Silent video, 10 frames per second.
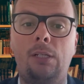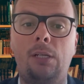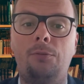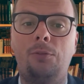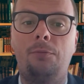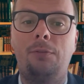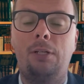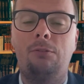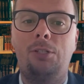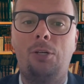If you
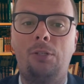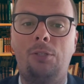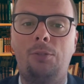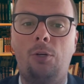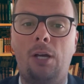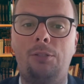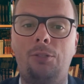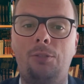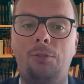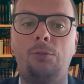fear returning to your
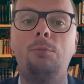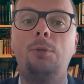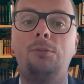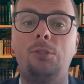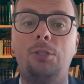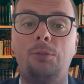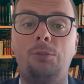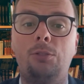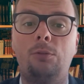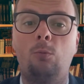country due to
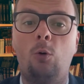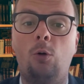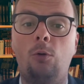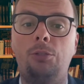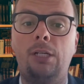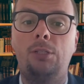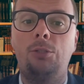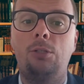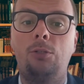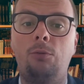persecution, war, or
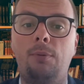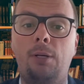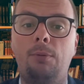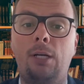danger, you may be